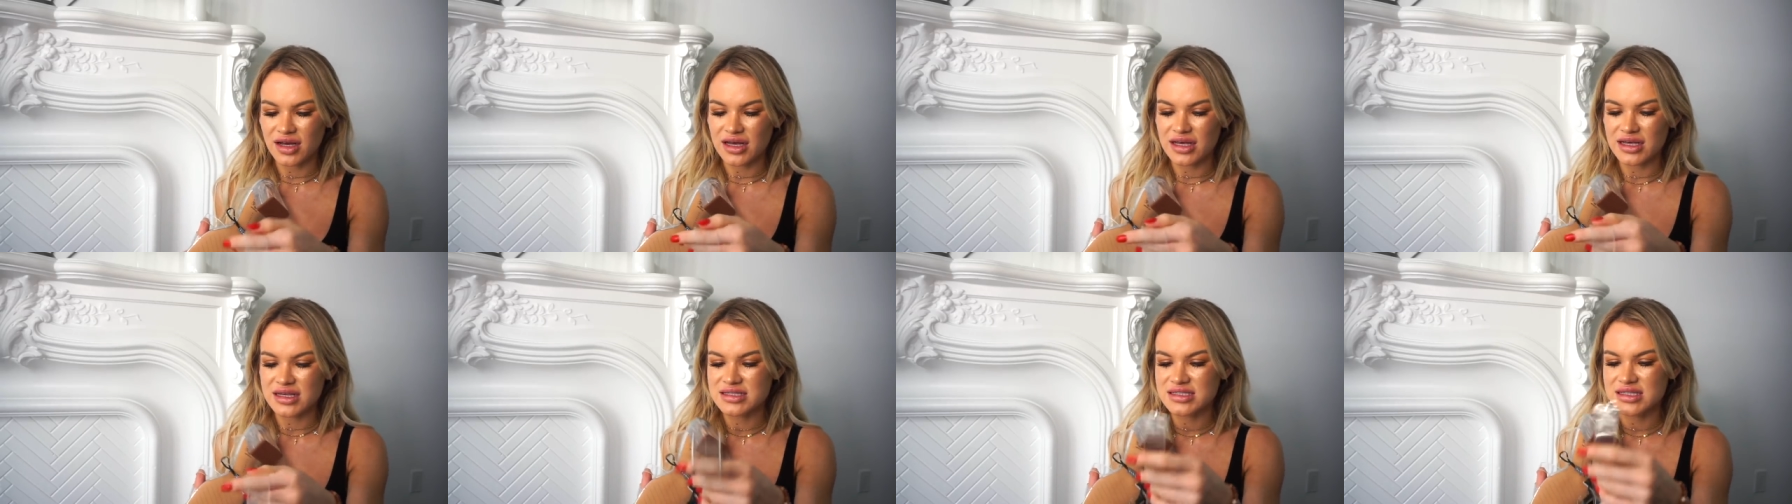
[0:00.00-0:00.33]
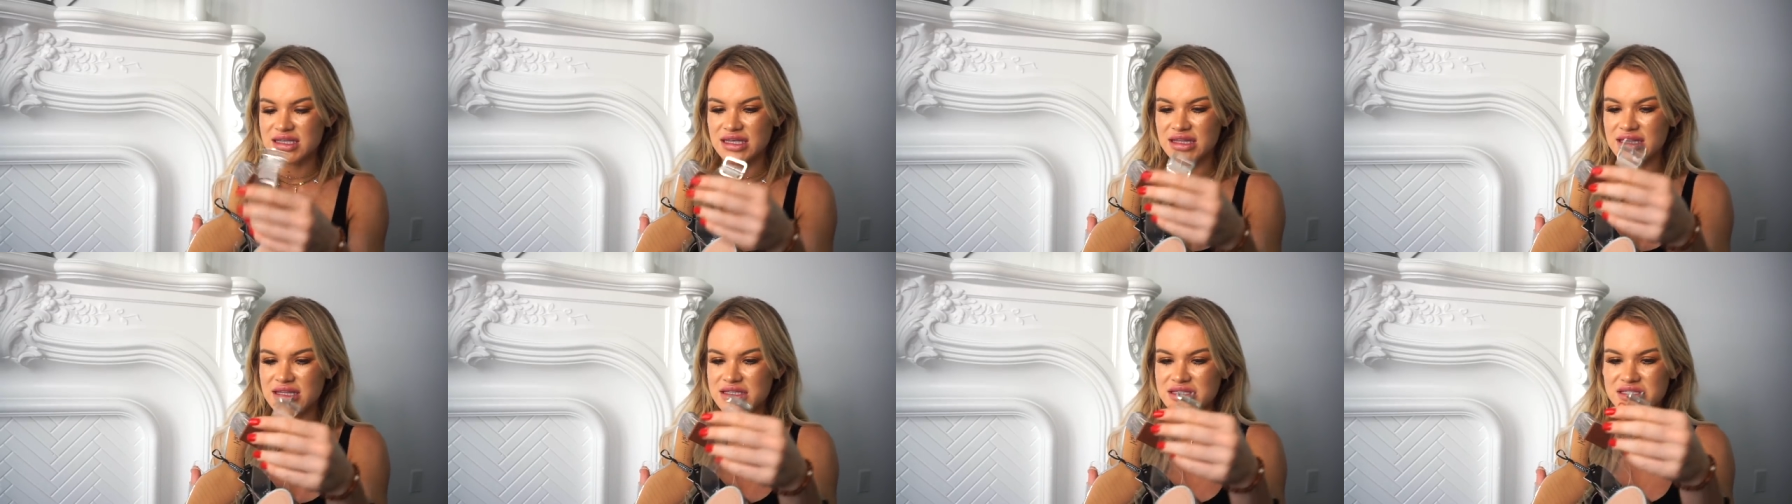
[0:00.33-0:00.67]
is
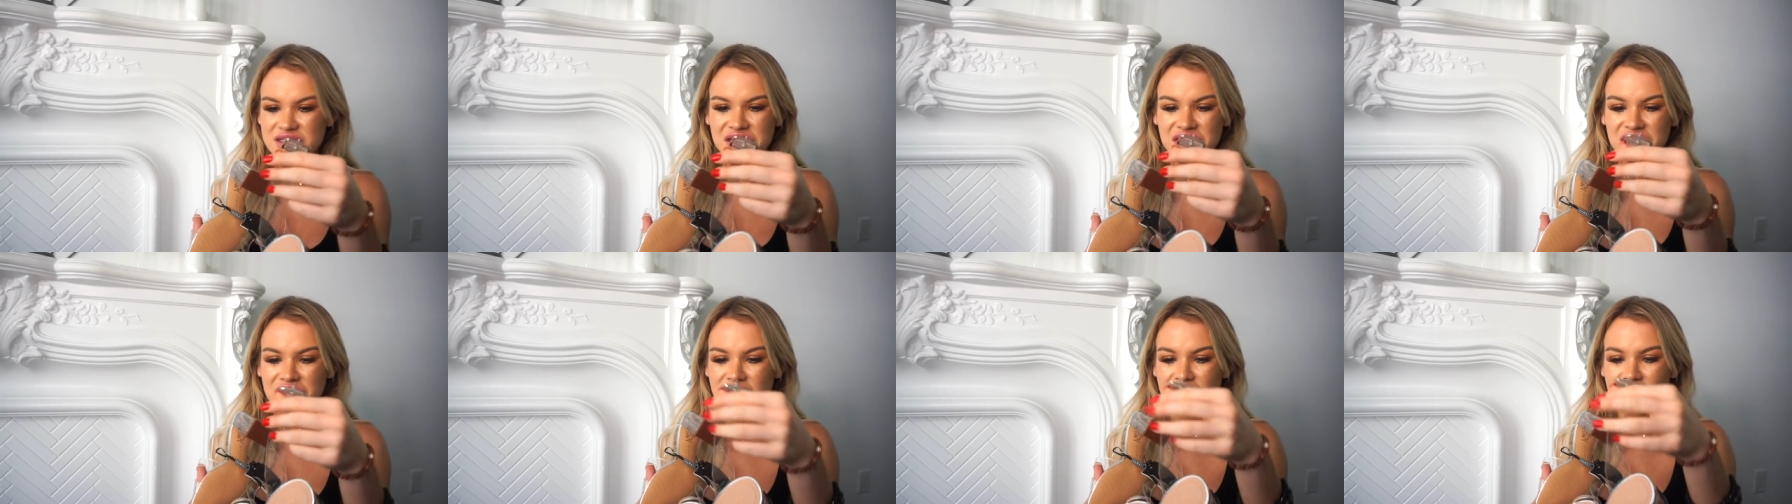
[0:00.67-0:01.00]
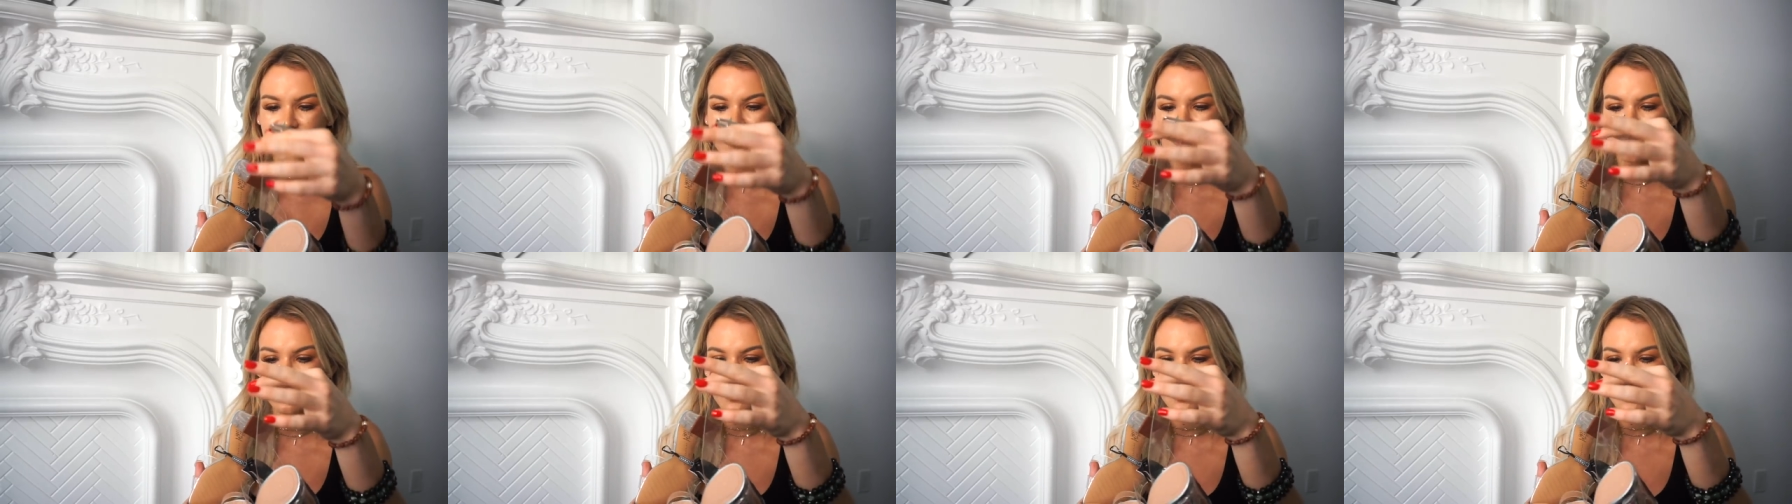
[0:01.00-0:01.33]
like this
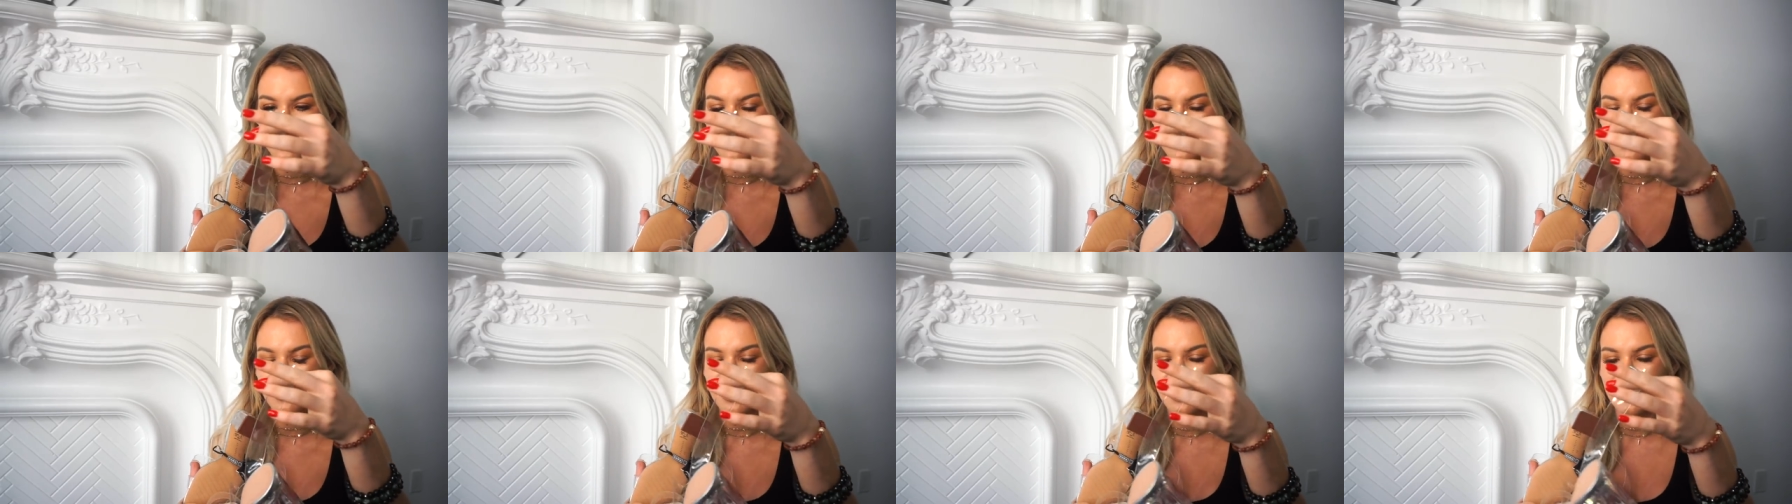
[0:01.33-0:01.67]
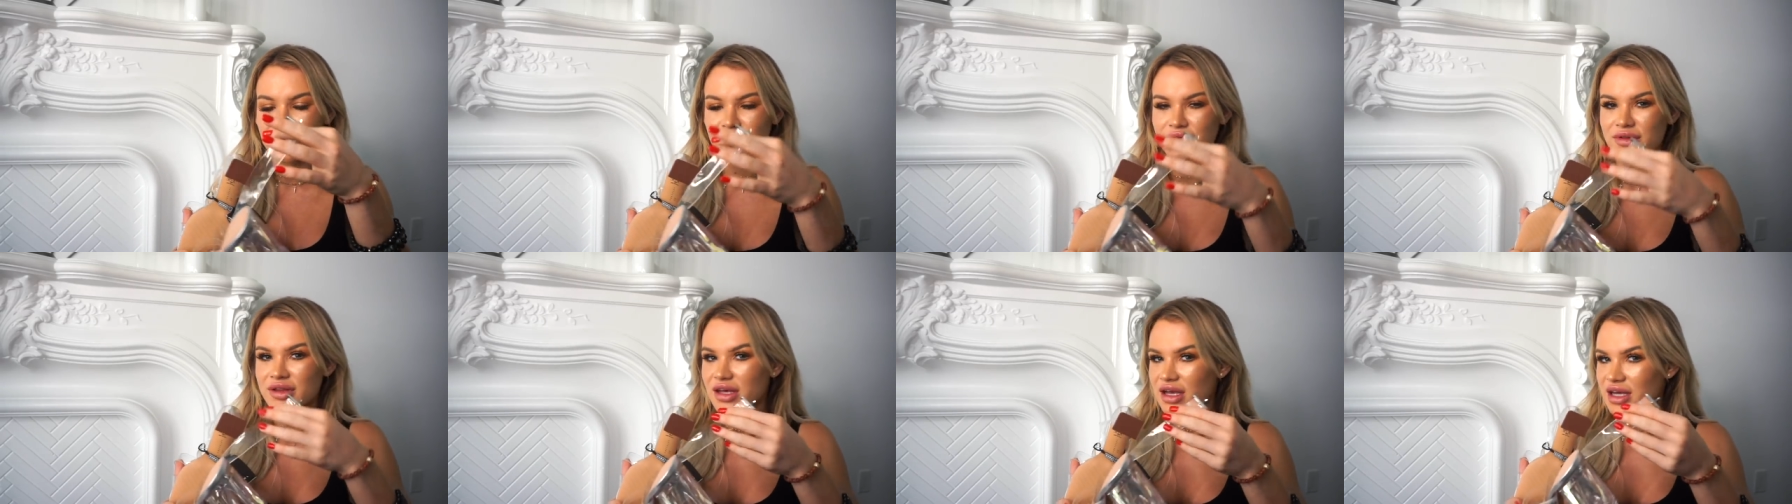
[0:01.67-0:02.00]
clear
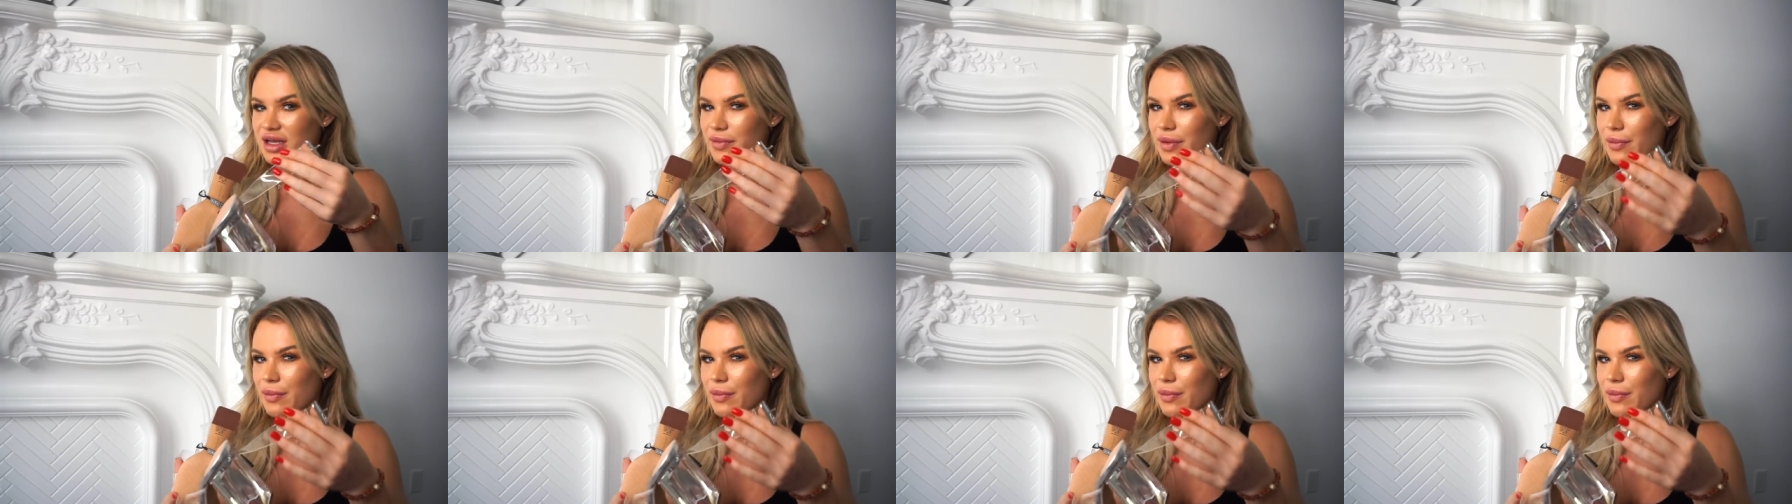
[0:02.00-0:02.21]
acrylic really gonna